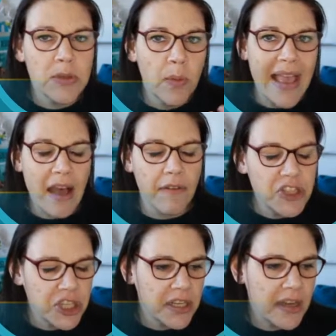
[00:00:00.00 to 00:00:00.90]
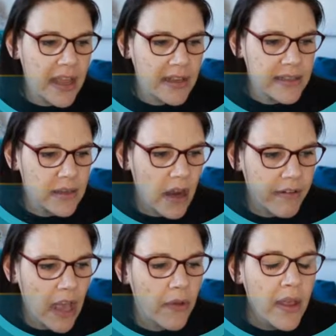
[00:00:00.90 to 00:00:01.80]
So we have a chicken and egg
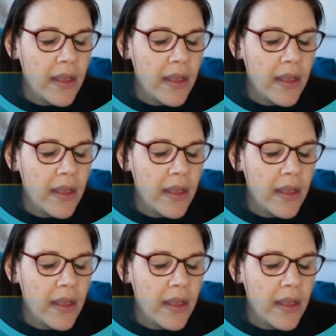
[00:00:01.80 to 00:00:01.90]
scenario,